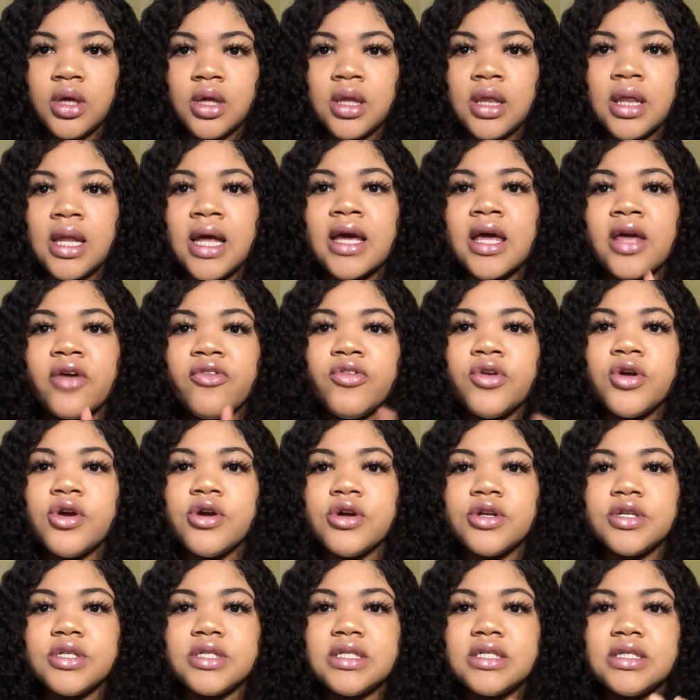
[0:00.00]
Like, if
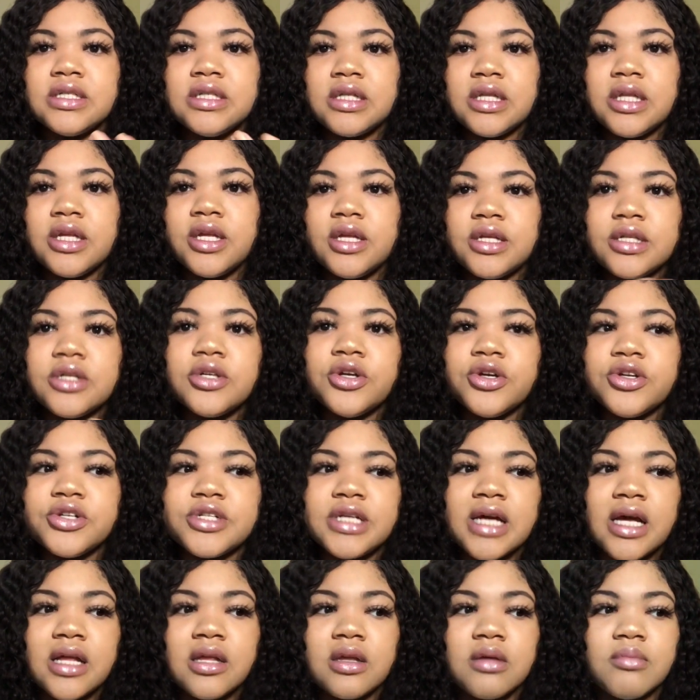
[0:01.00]
you're
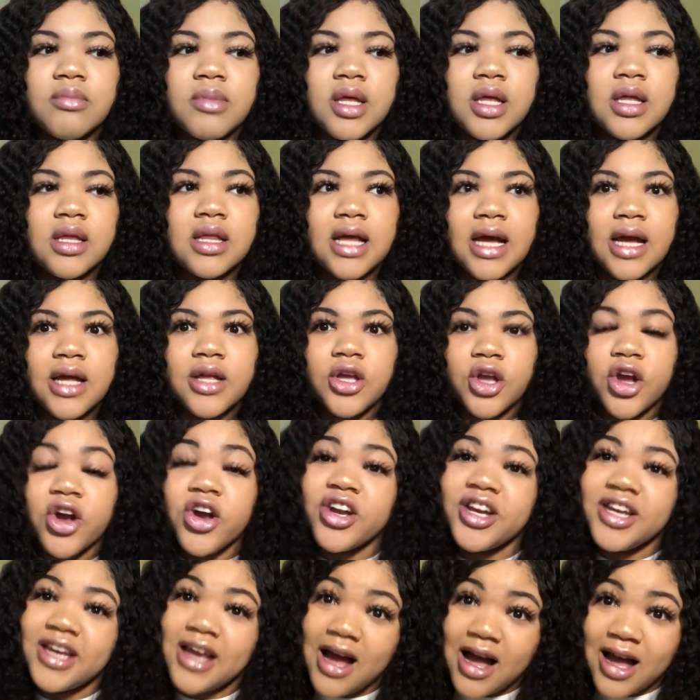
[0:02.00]
telling me that you're
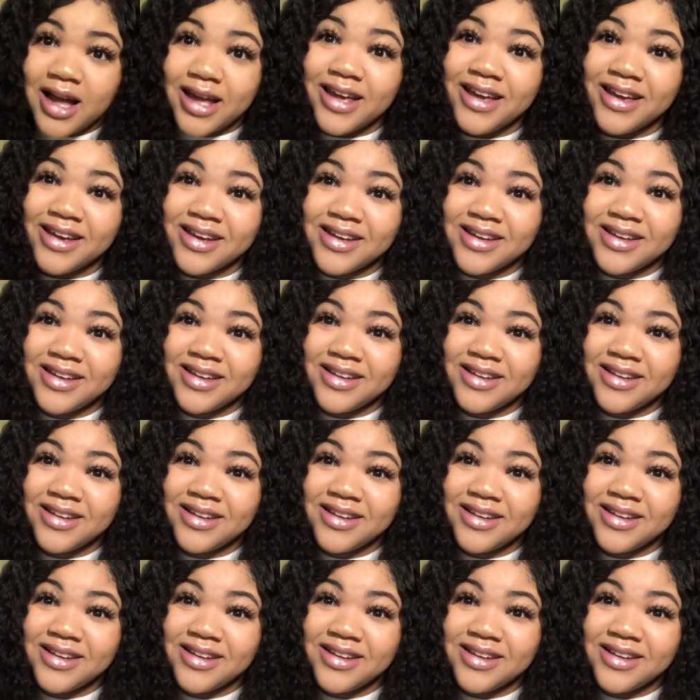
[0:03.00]
dying,